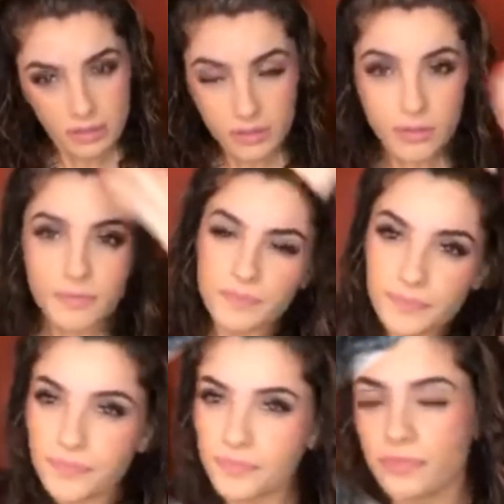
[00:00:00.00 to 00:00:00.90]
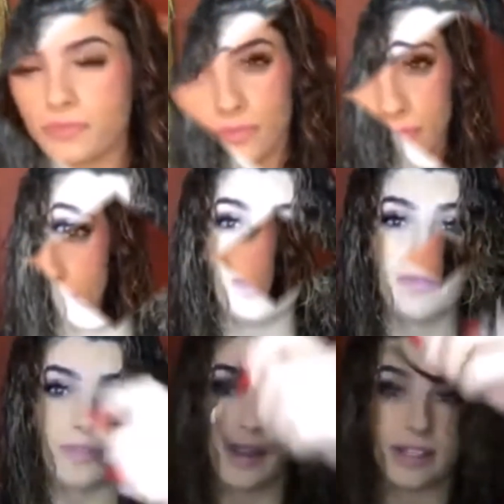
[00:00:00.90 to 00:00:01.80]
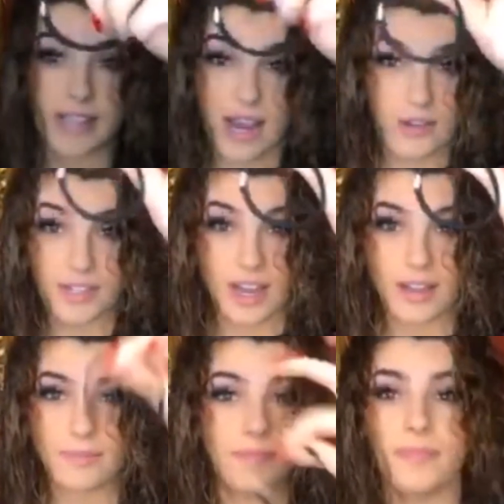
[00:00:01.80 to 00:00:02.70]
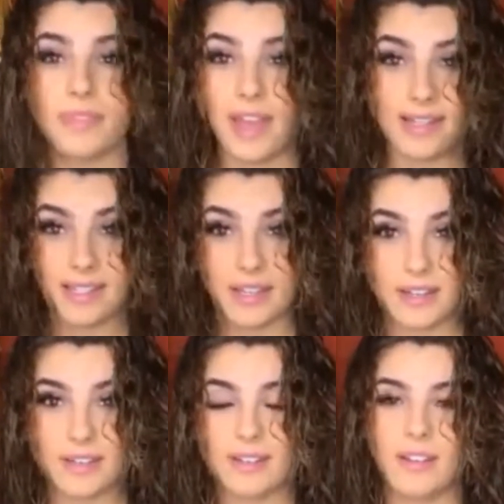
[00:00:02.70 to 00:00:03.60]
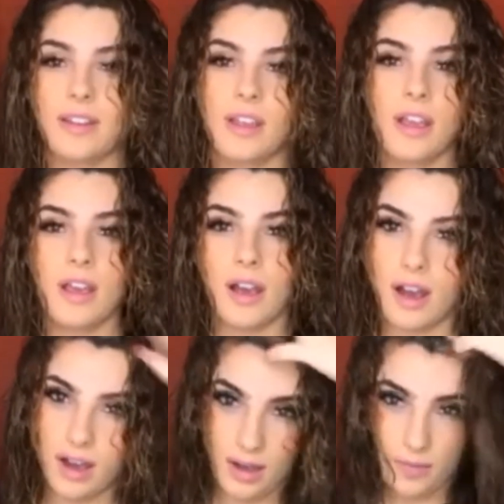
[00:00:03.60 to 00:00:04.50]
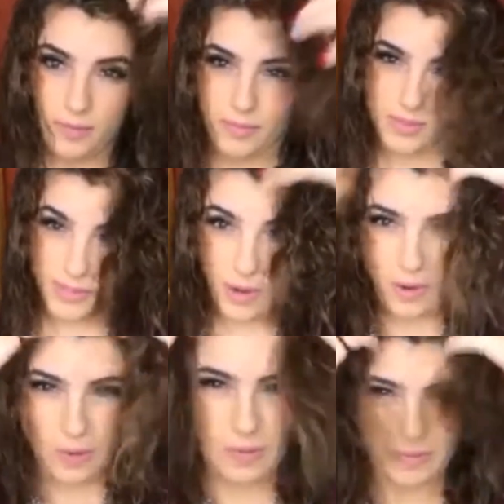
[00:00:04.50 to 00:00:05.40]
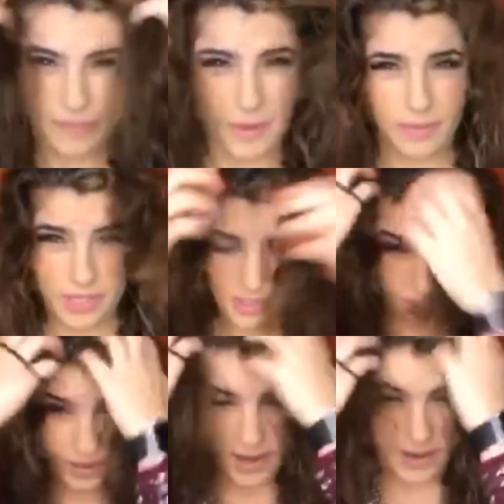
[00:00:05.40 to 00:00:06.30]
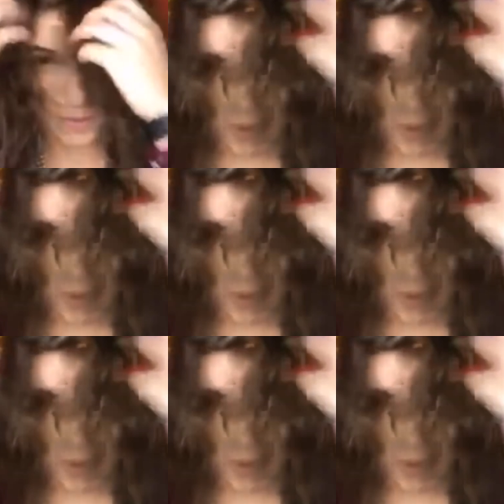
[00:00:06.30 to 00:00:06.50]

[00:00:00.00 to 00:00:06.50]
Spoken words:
All you're gonna need for this look is a hair tie. That's it. So I'm gonna start kind of